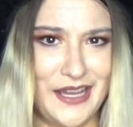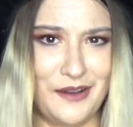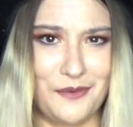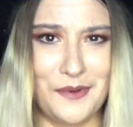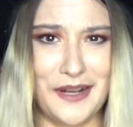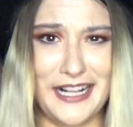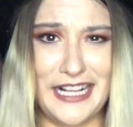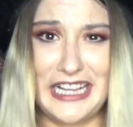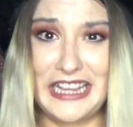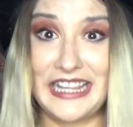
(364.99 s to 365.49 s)

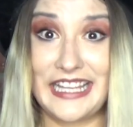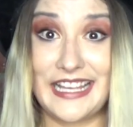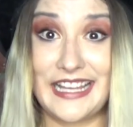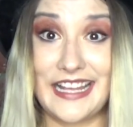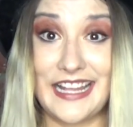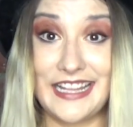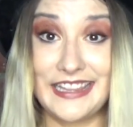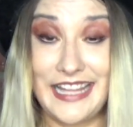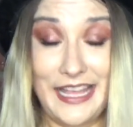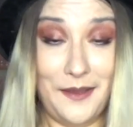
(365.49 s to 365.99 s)

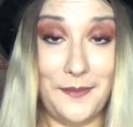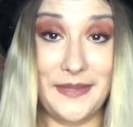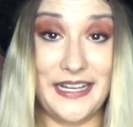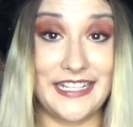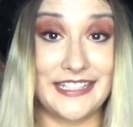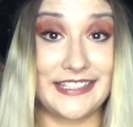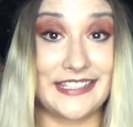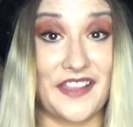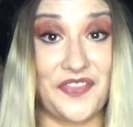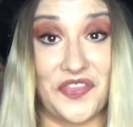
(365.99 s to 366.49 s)
Well, allow me
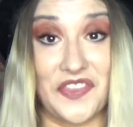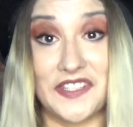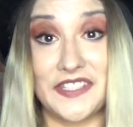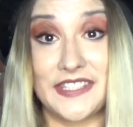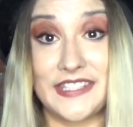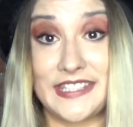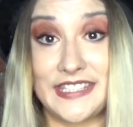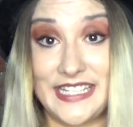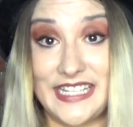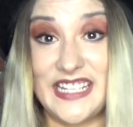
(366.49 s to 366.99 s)
to set the
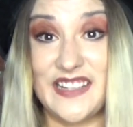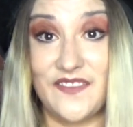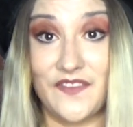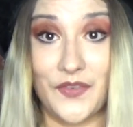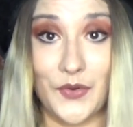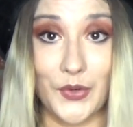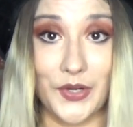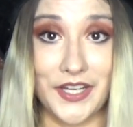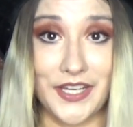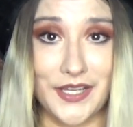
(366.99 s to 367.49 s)
scene
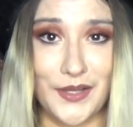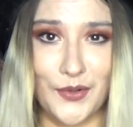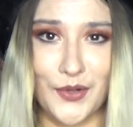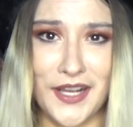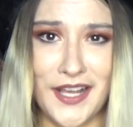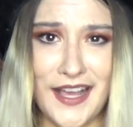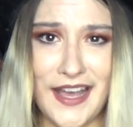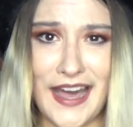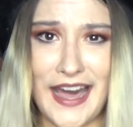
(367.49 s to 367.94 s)
for you.